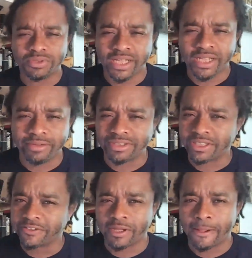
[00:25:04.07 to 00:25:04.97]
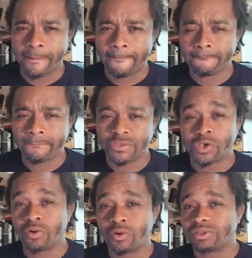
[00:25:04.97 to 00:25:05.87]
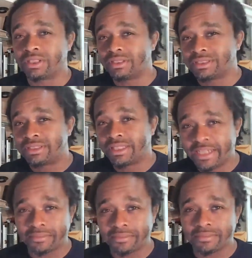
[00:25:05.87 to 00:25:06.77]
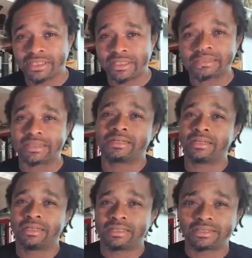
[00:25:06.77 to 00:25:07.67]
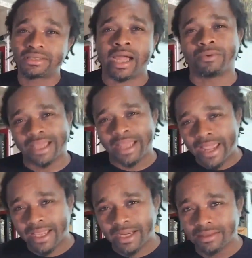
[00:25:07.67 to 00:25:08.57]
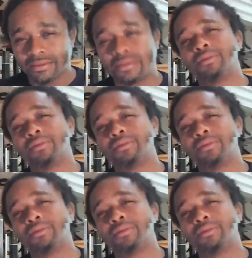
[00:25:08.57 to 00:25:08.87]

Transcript: time shifts, man. So to them, since time was added,